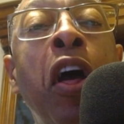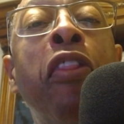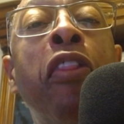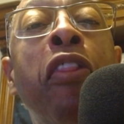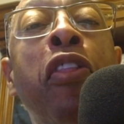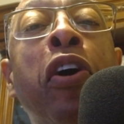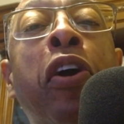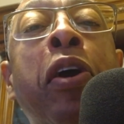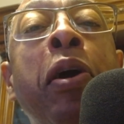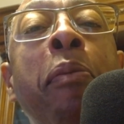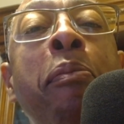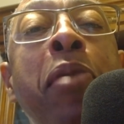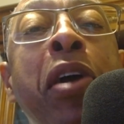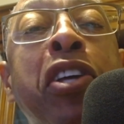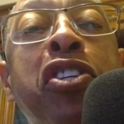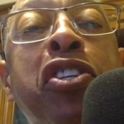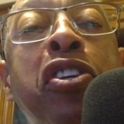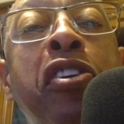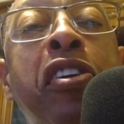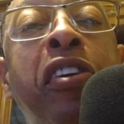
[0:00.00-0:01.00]
The
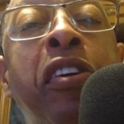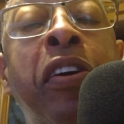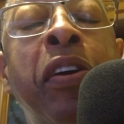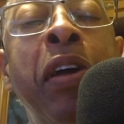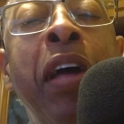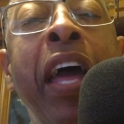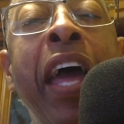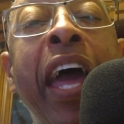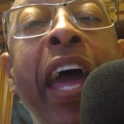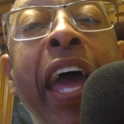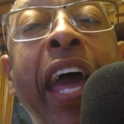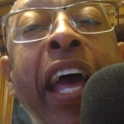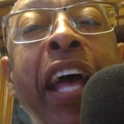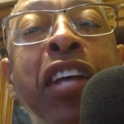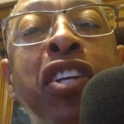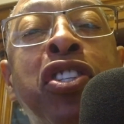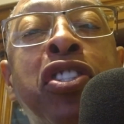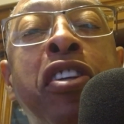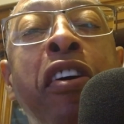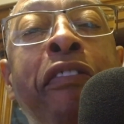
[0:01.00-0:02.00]
commissioner
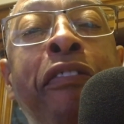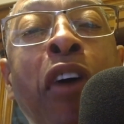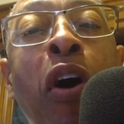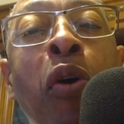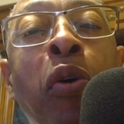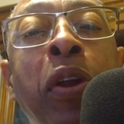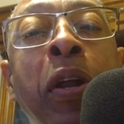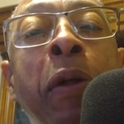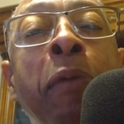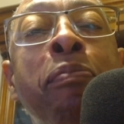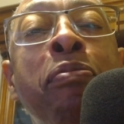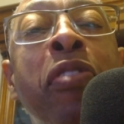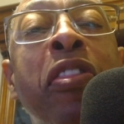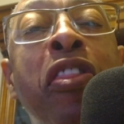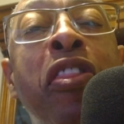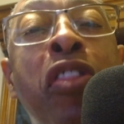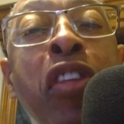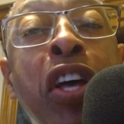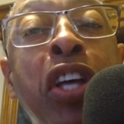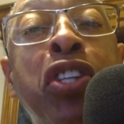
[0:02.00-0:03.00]
has devoted
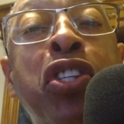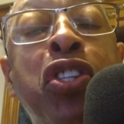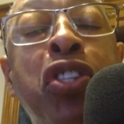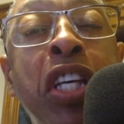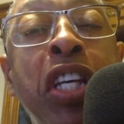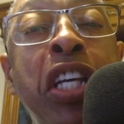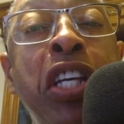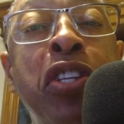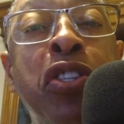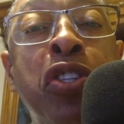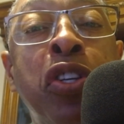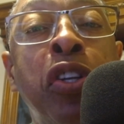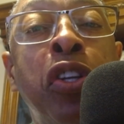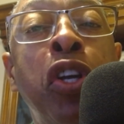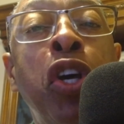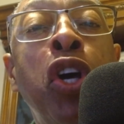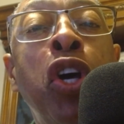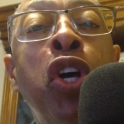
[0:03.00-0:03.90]
this season